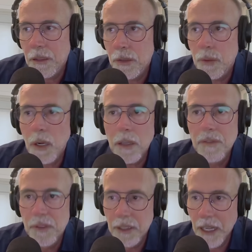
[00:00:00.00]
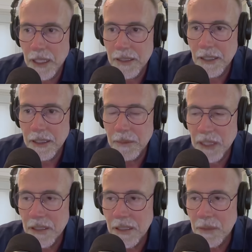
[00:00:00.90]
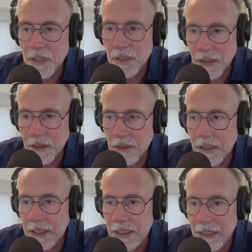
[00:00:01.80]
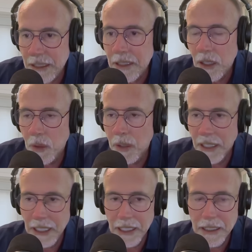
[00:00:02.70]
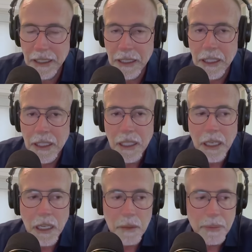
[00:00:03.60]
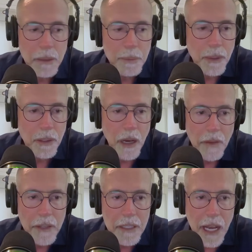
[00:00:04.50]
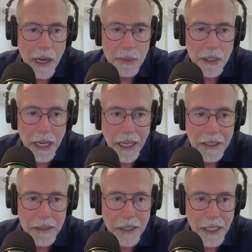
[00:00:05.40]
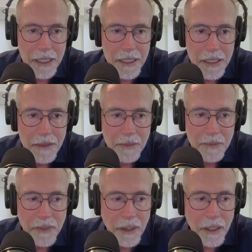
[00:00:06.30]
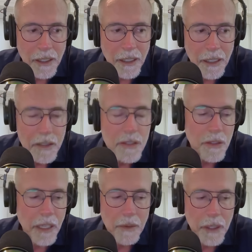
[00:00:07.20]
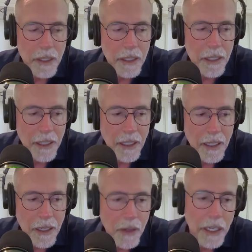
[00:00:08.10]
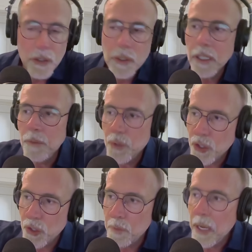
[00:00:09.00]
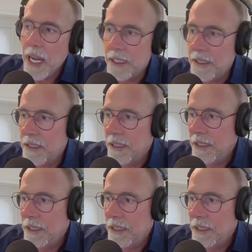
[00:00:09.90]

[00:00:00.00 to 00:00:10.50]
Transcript: crawled, for God's sakes. I mean, this thing was literally DOA. And people, all these Apple acolytes, you know, it's okay. All right, you can respect